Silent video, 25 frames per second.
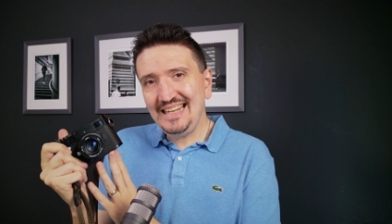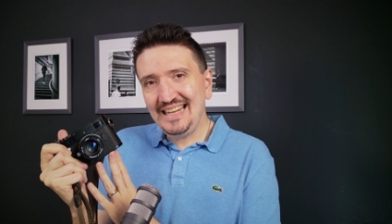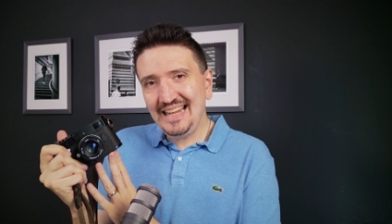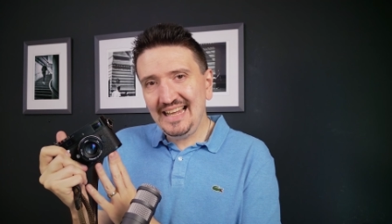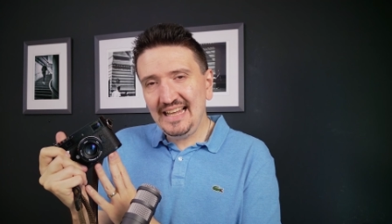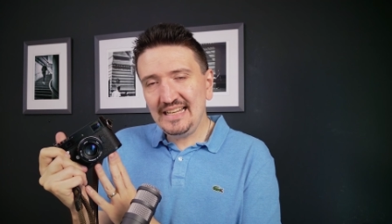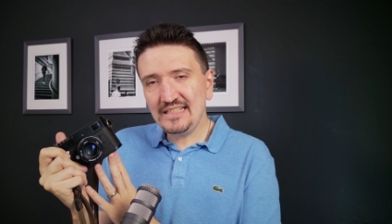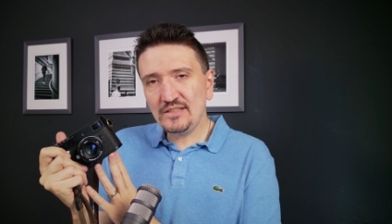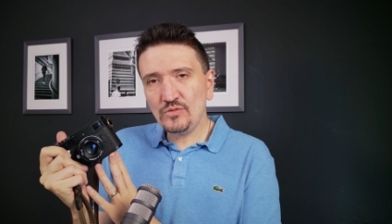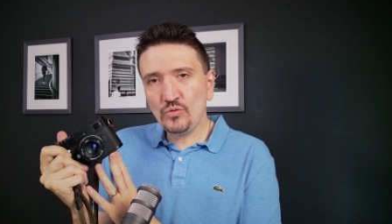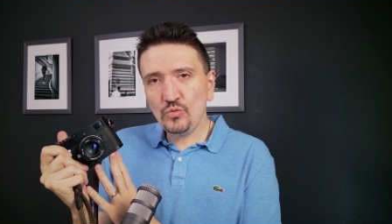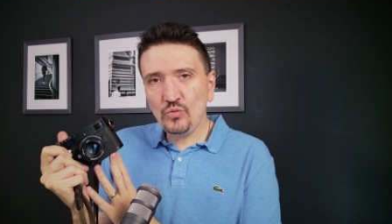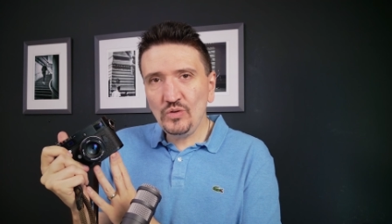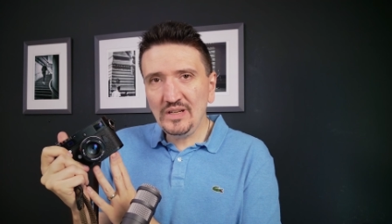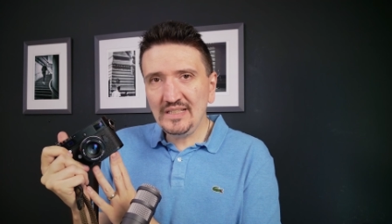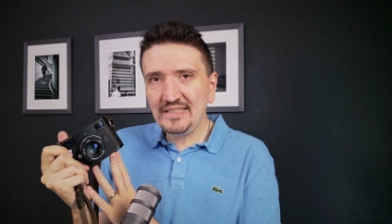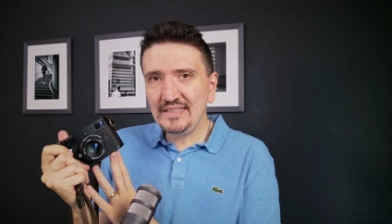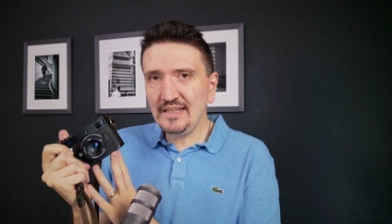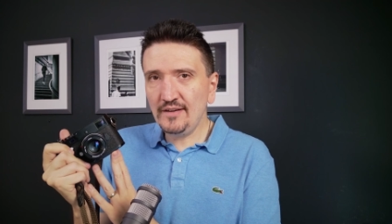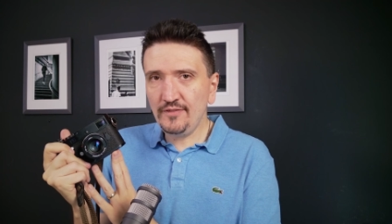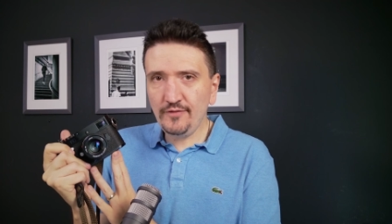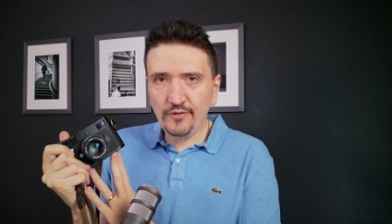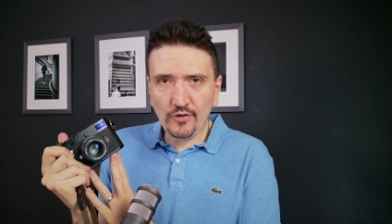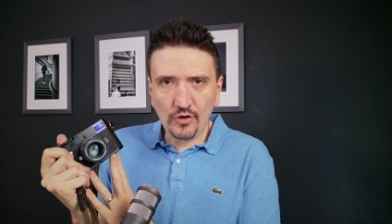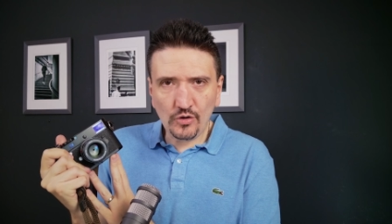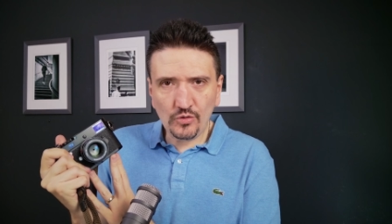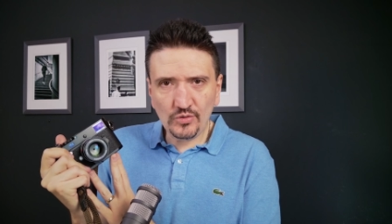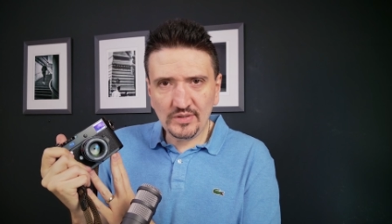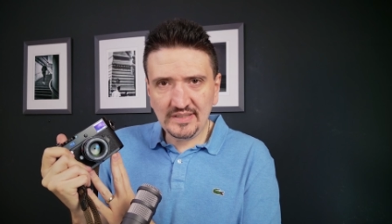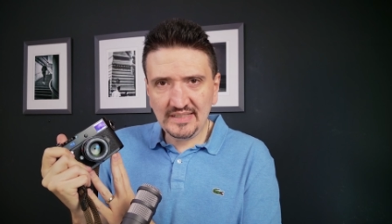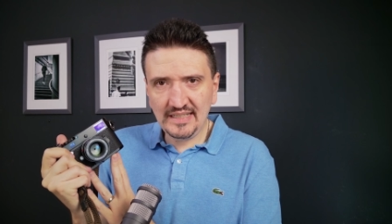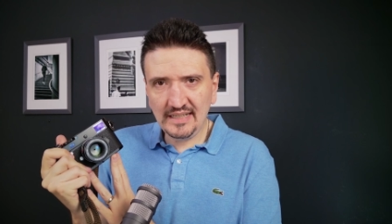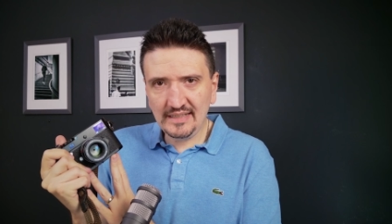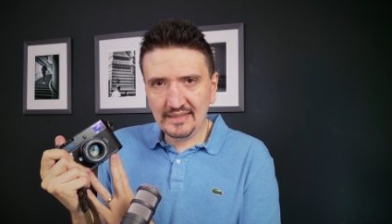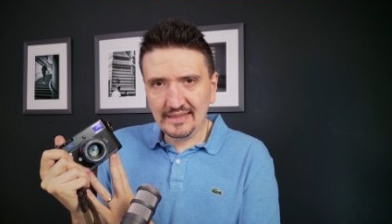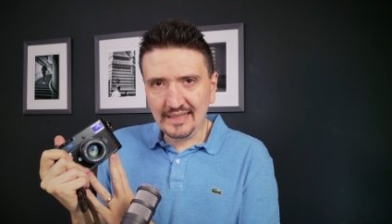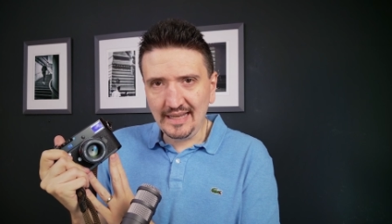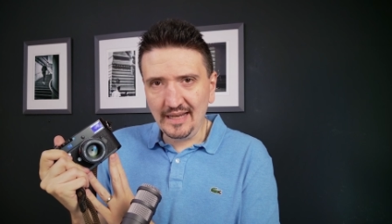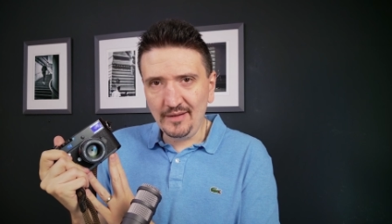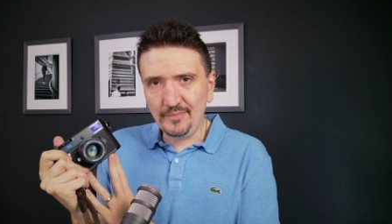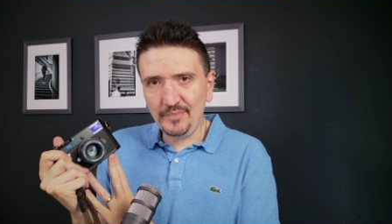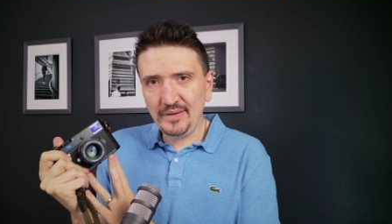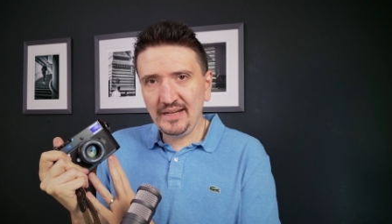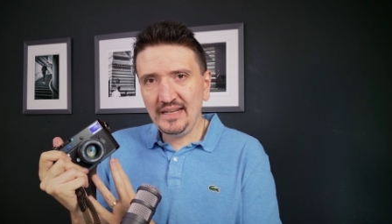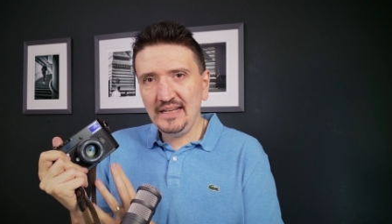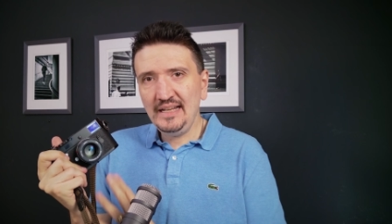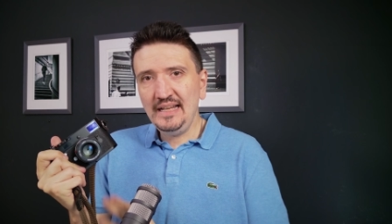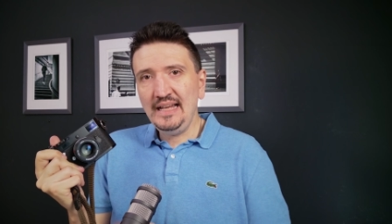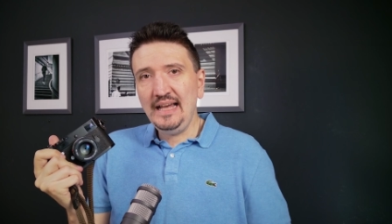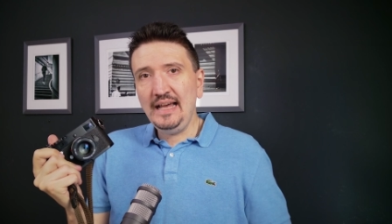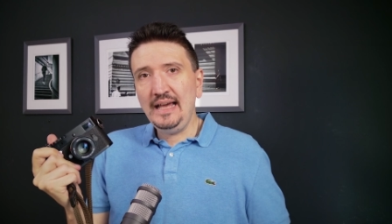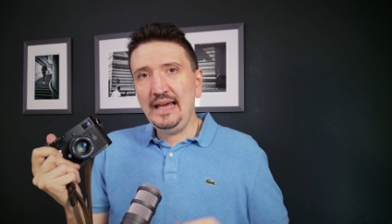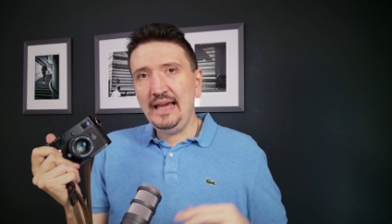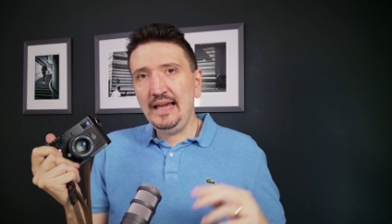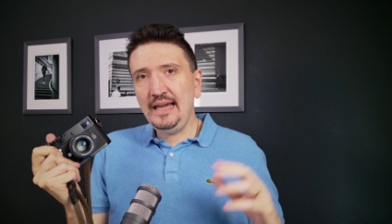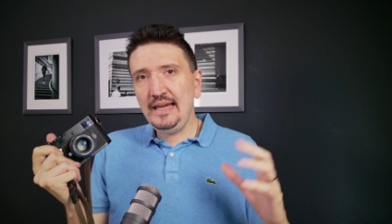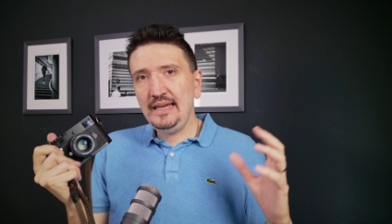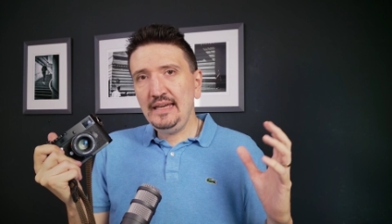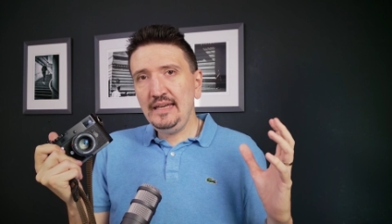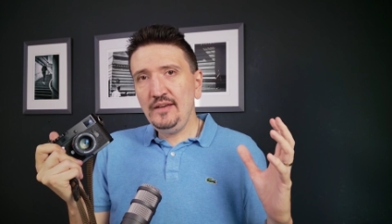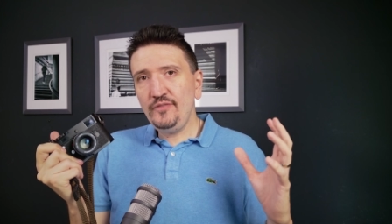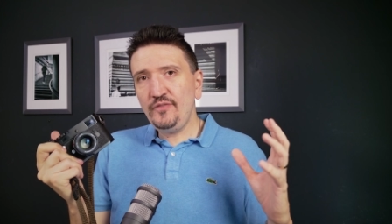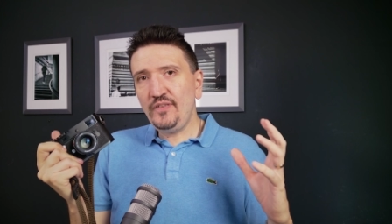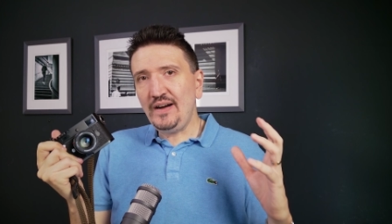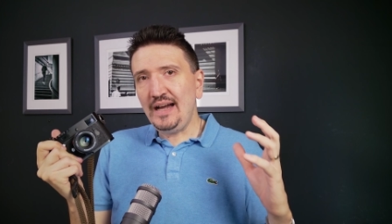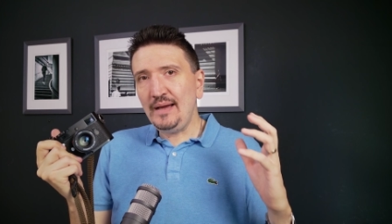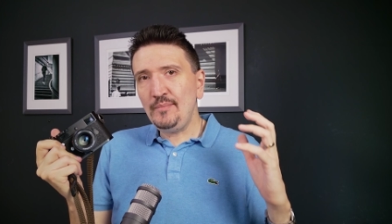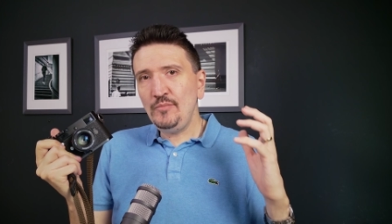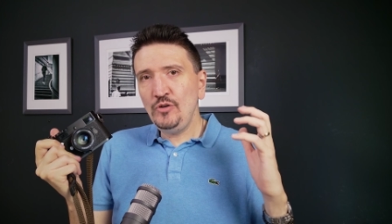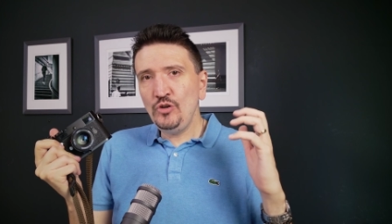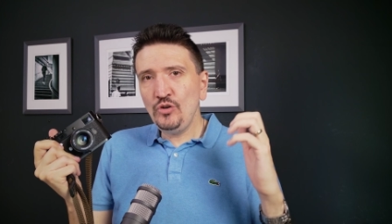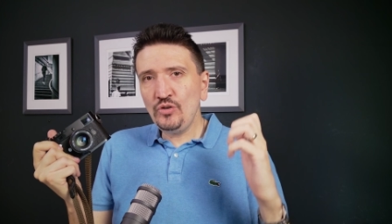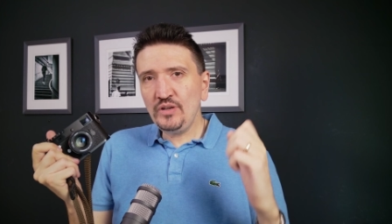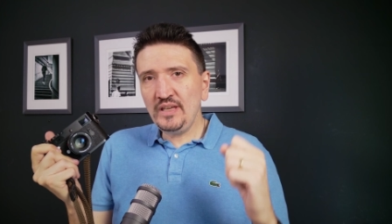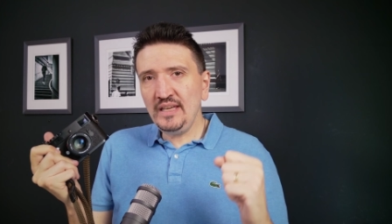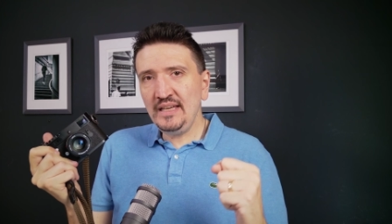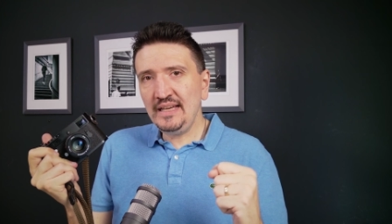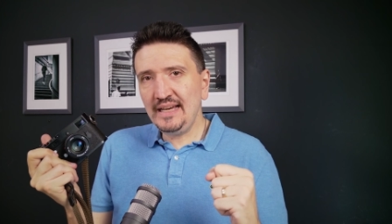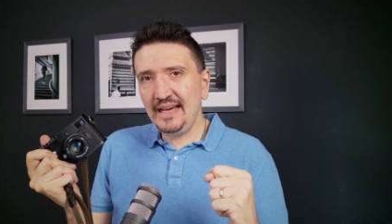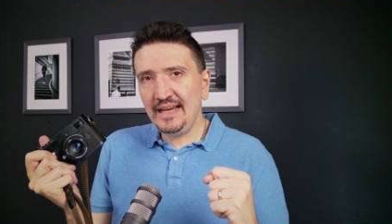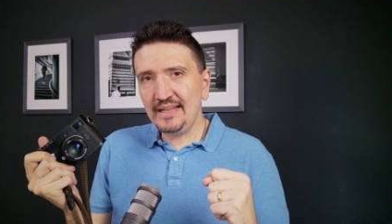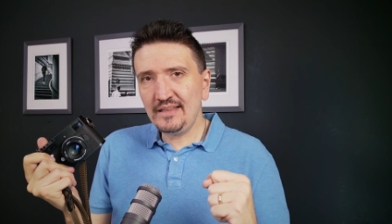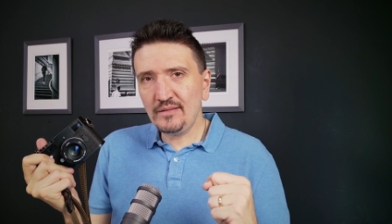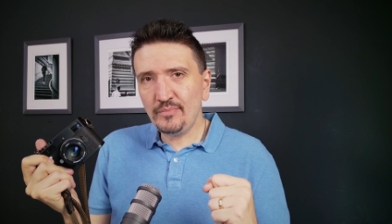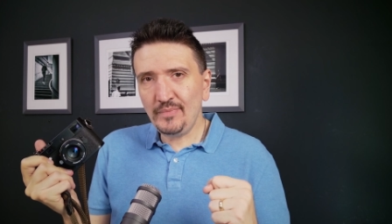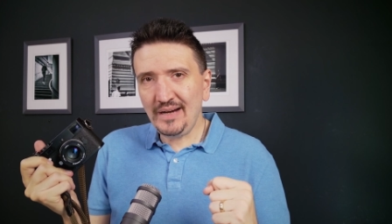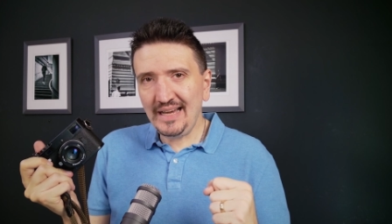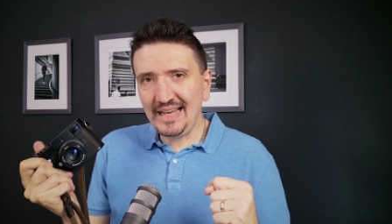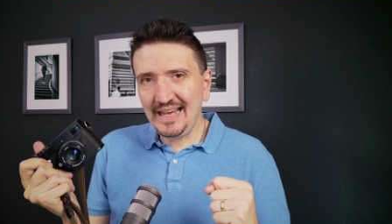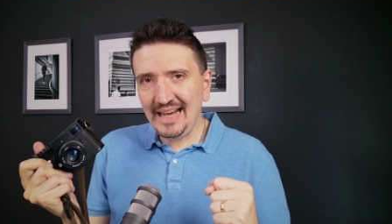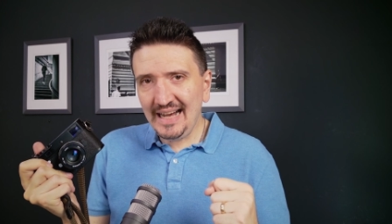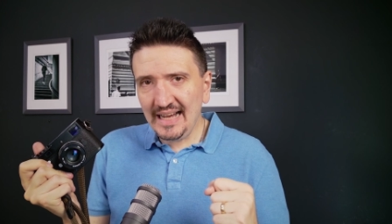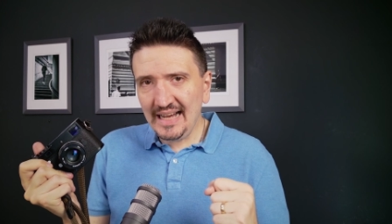lens with the focusing tab. If I'm looking at my